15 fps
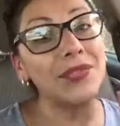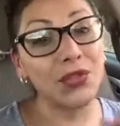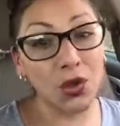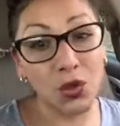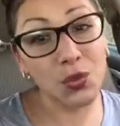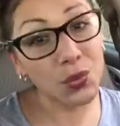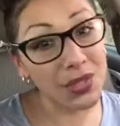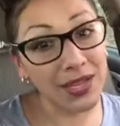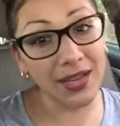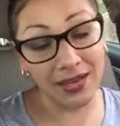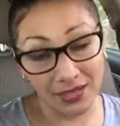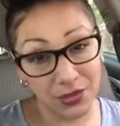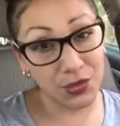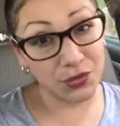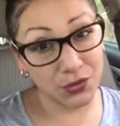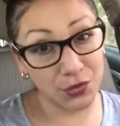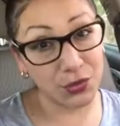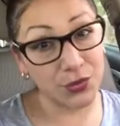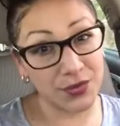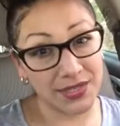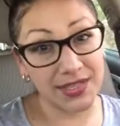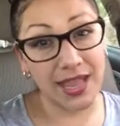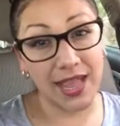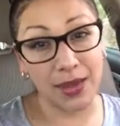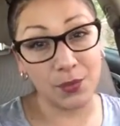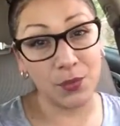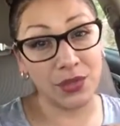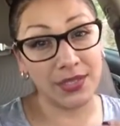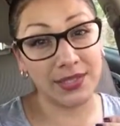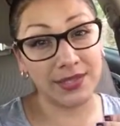Those were the kind of truths I
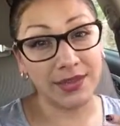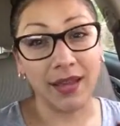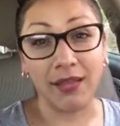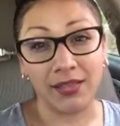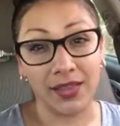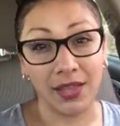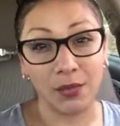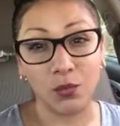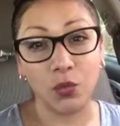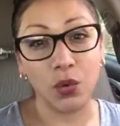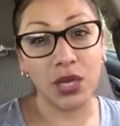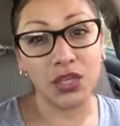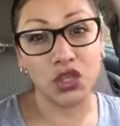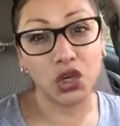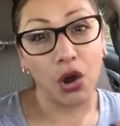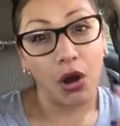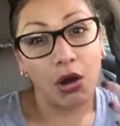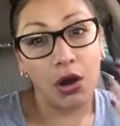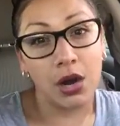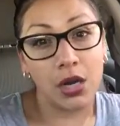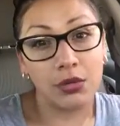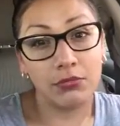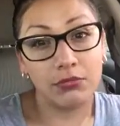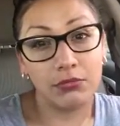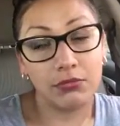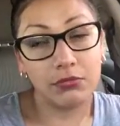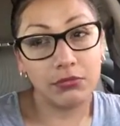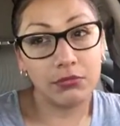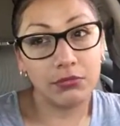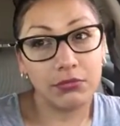would tell him, which are
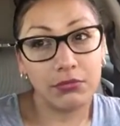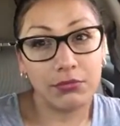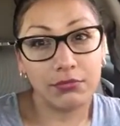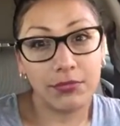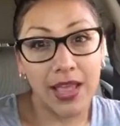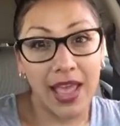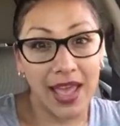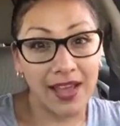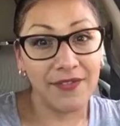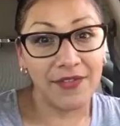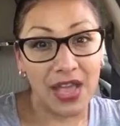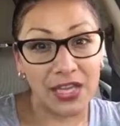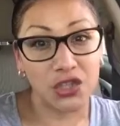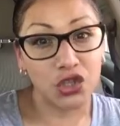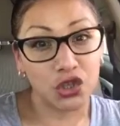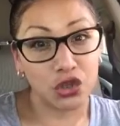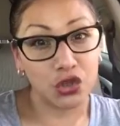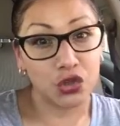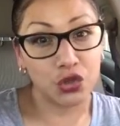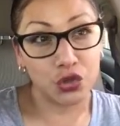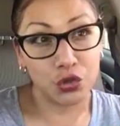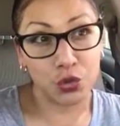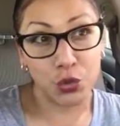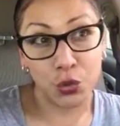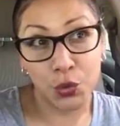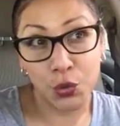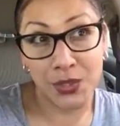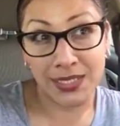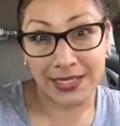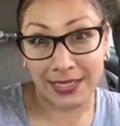half-assed
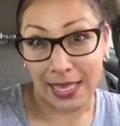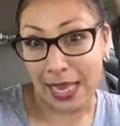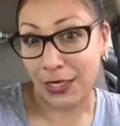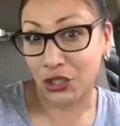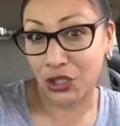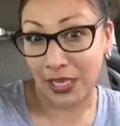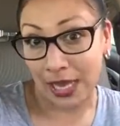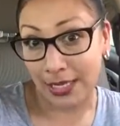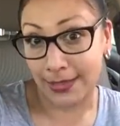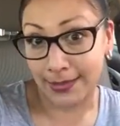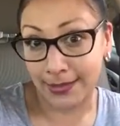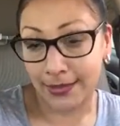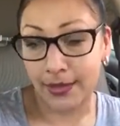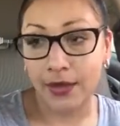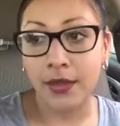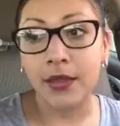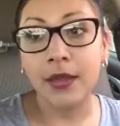truths / lies.